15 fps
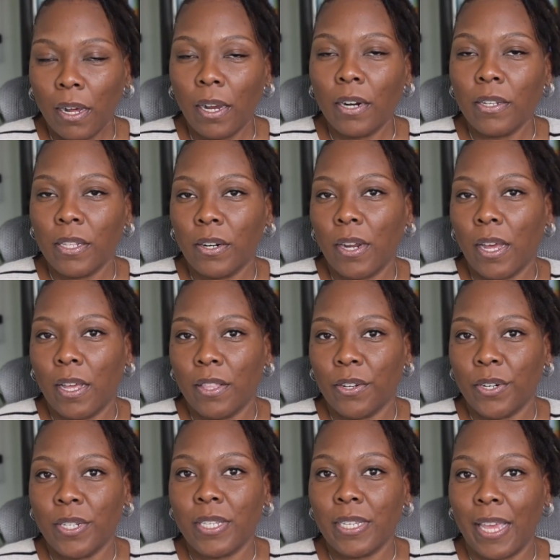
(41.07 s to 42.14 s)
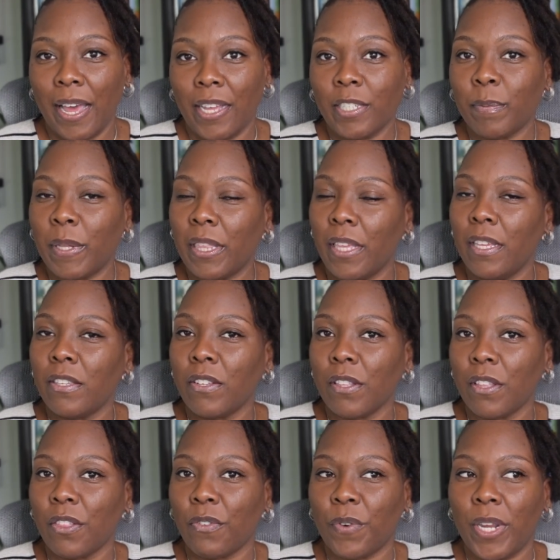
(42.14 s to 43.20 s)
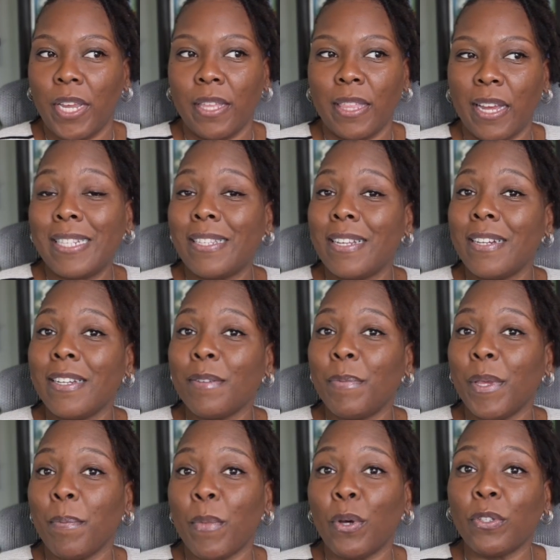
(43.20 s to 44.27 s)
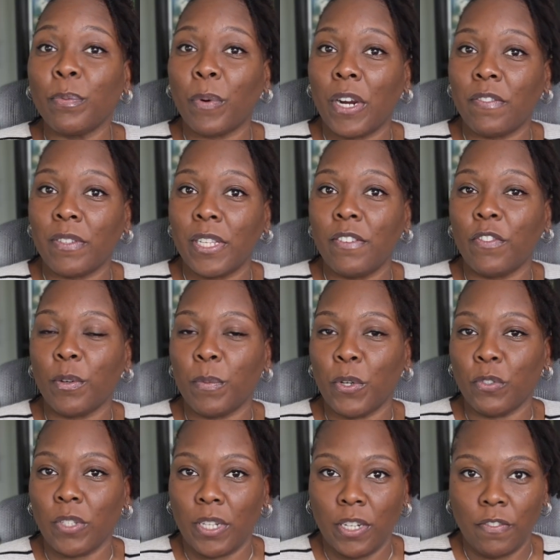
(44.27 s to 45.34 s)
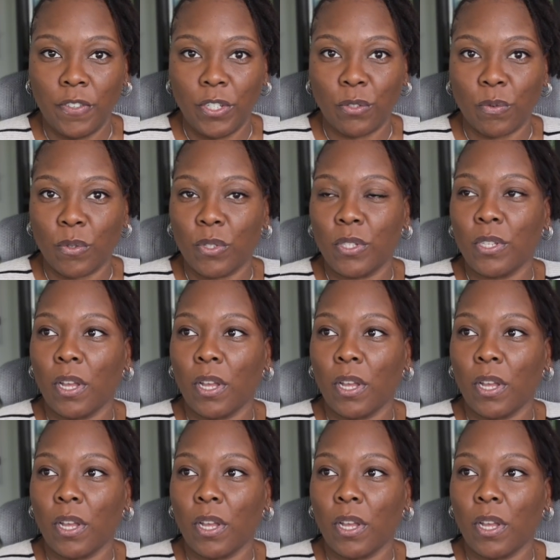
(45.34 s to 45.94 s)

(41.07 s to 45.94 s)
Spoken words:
Are there others? Yes, but these are the 3 that tend to be most prevalent for most individuals.